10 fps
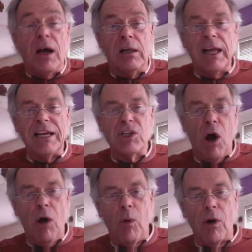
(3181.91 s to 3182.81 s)
Clay
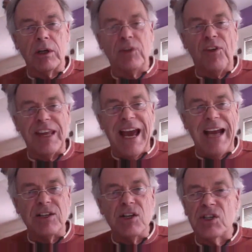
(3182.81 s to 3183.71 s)
Shaw worked for the
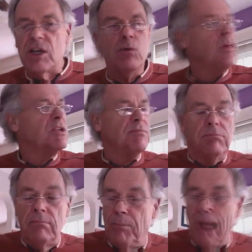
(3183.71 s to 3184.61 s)
agency, which
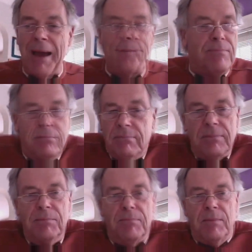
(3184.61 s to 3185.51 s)
by
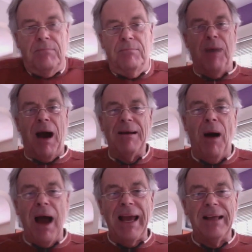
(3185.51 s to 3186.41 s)

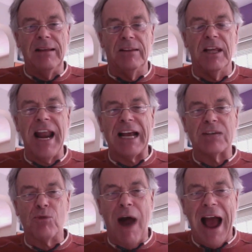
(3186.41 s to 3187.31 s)
the
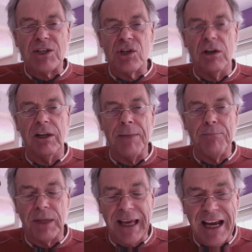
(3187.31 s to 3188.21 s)
next rational
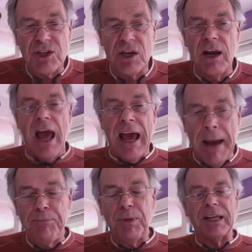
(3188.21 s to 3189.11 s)
implication
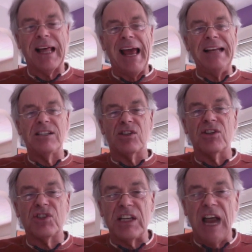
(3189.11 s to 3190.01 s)
implicates
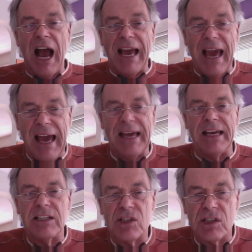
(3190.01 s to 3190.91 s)
the CIA
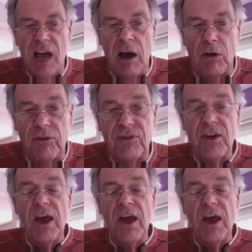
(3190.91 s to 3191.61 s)
itself